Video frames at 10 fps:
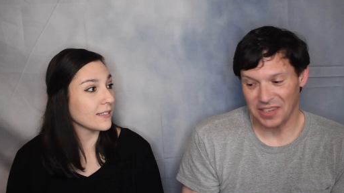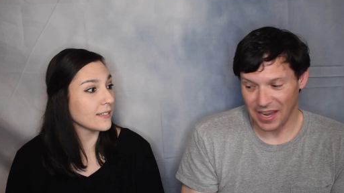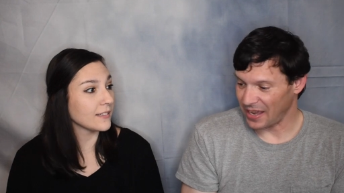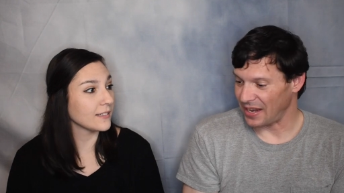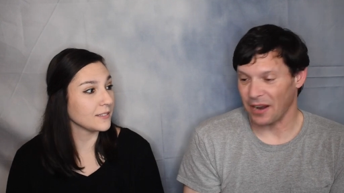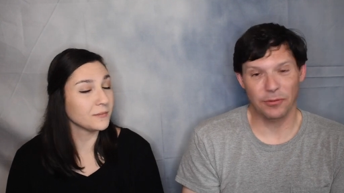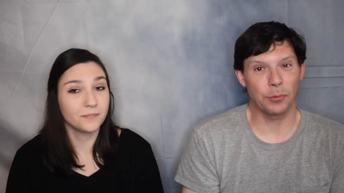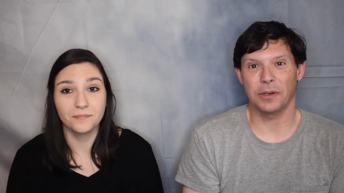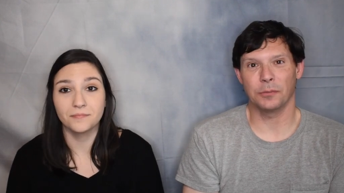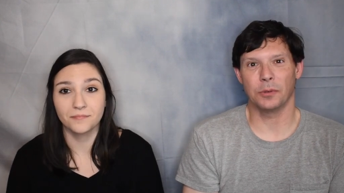Speaker 1: yeah, and
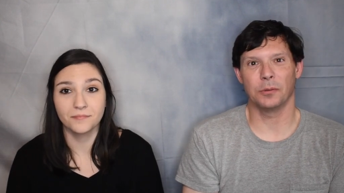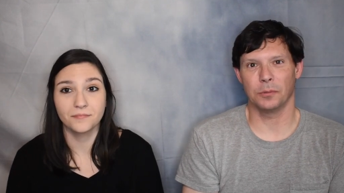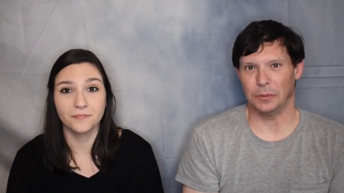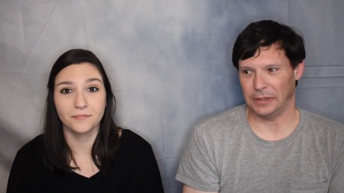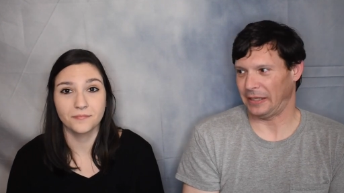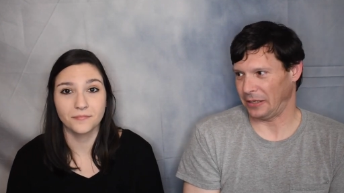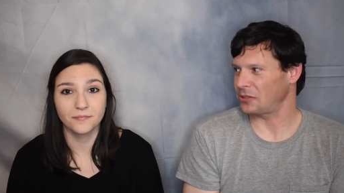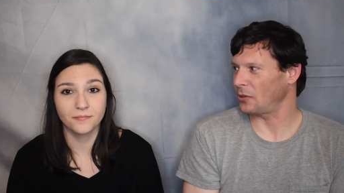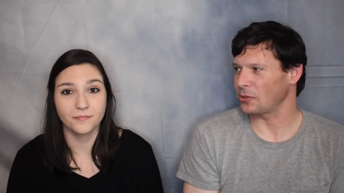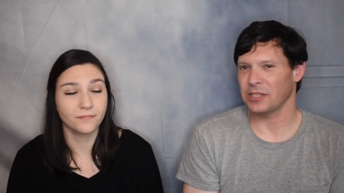everyone would can
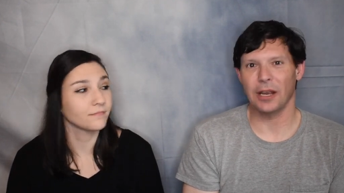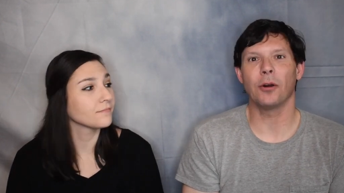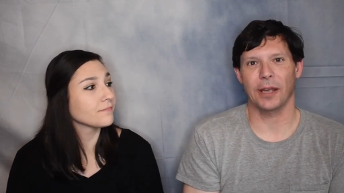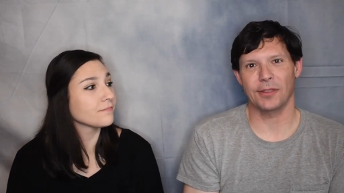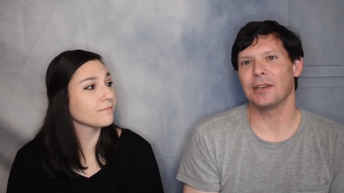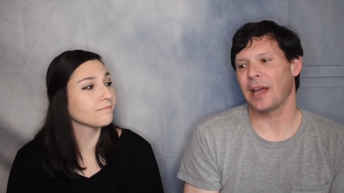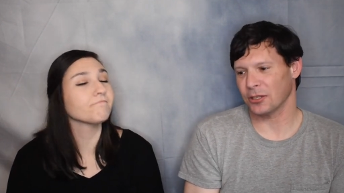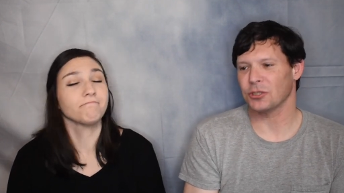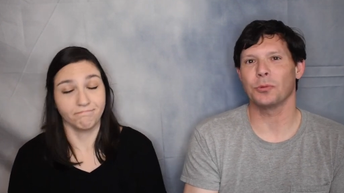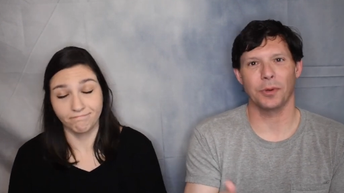associate. Okay, the
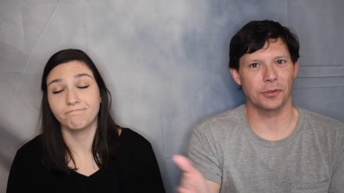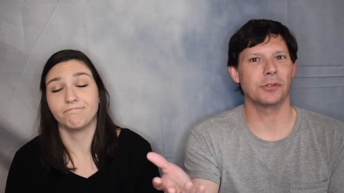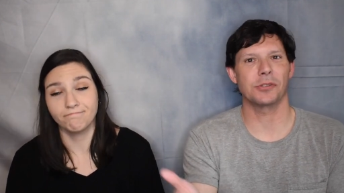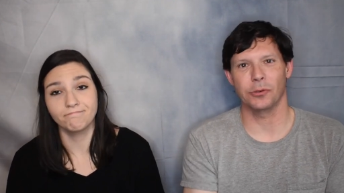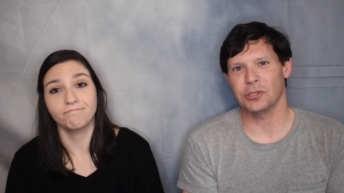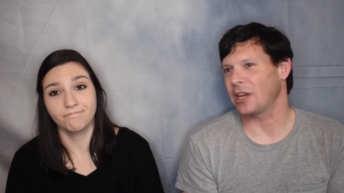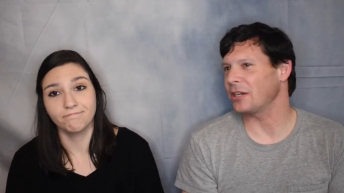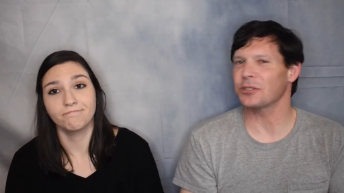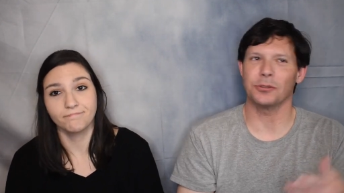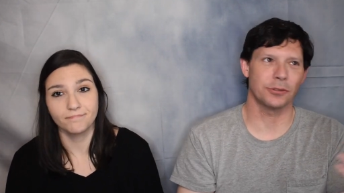National Weather
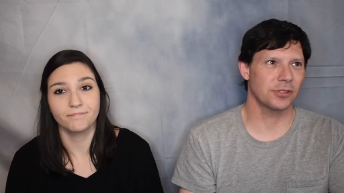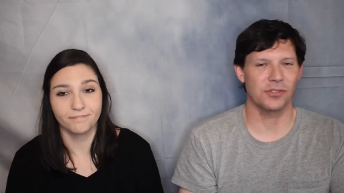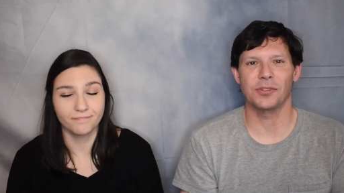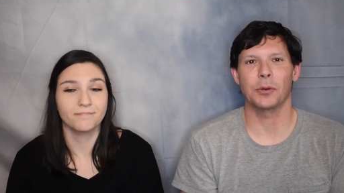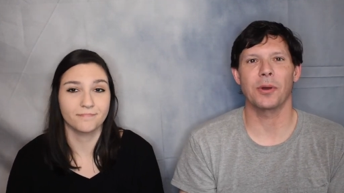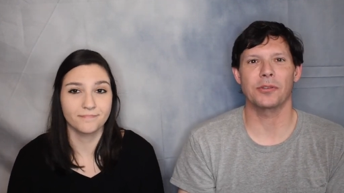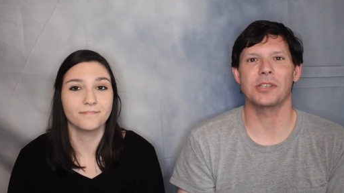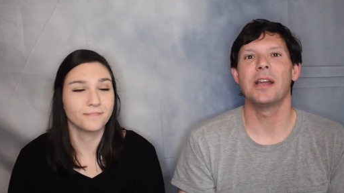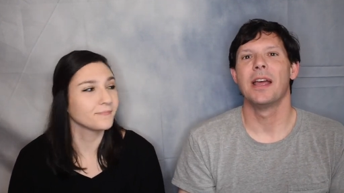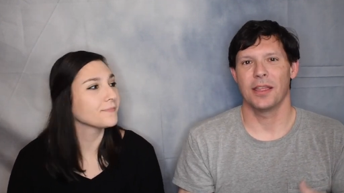Association or Severe Weather
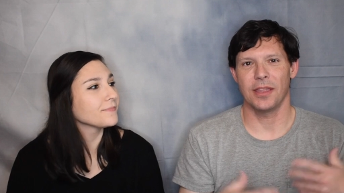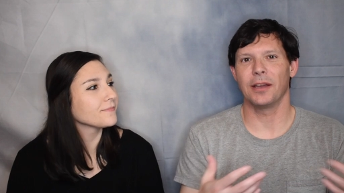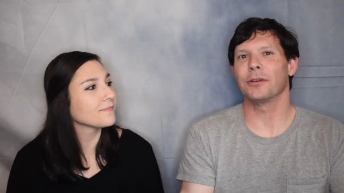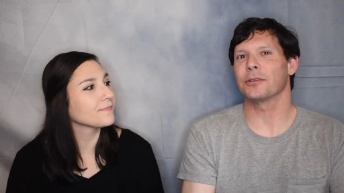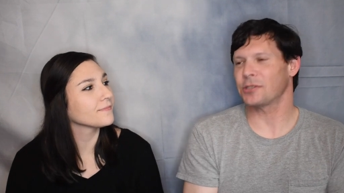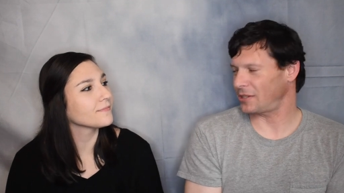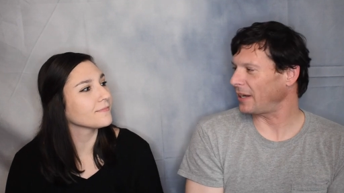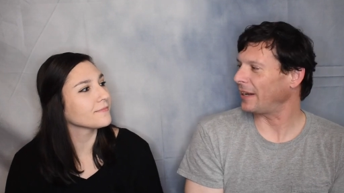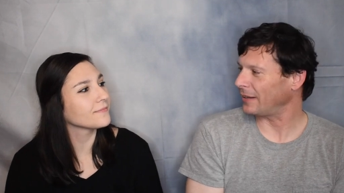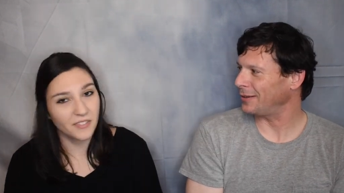Center, they
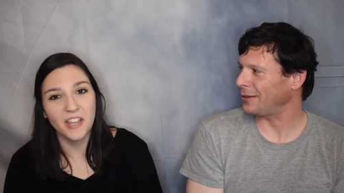understand.